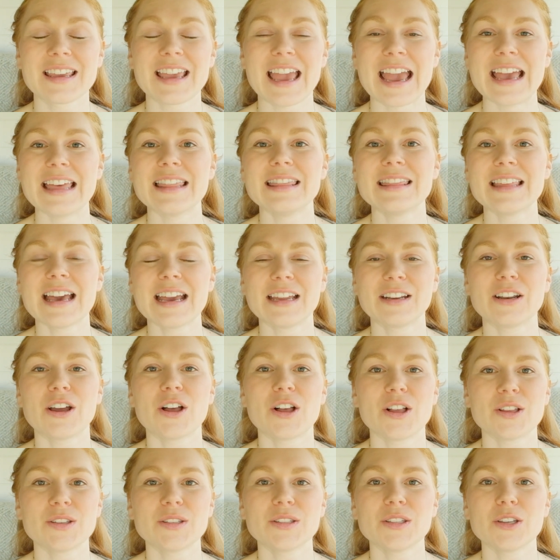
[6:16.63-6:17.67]
and then
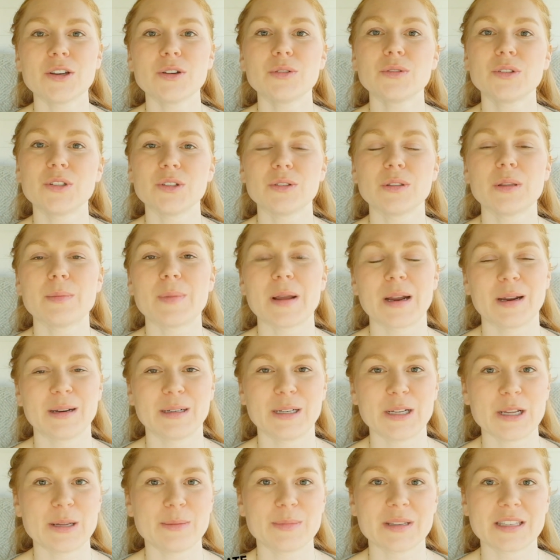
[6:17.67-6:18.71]
also do the
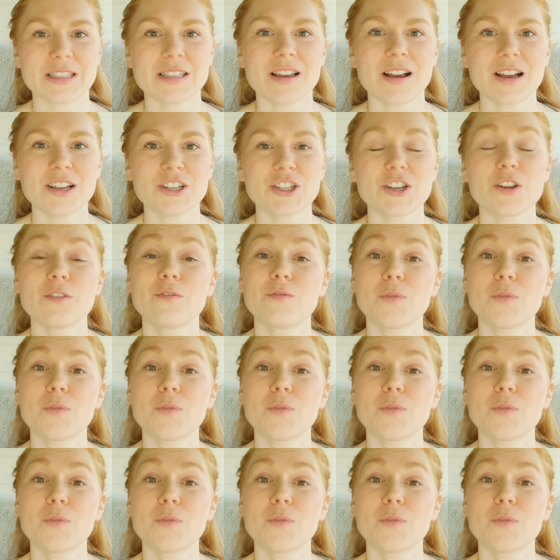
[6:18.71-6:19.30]
perineal massage